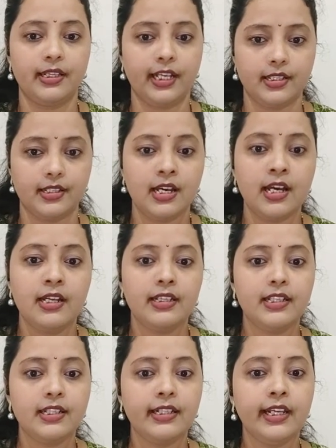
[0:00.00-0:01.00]
Next,
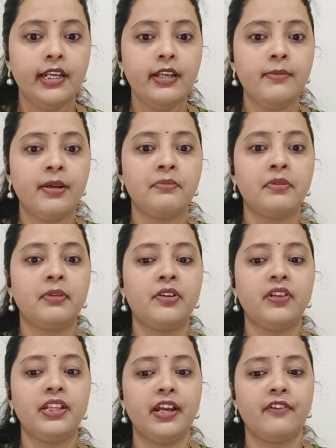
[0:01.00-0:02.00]
there's a lady member
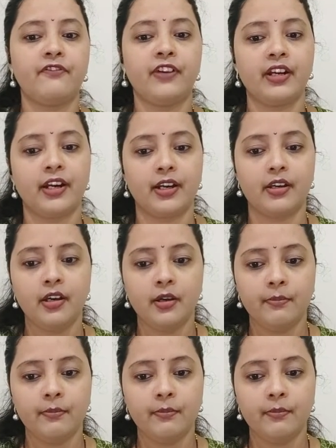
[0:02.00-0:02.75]
between F and I.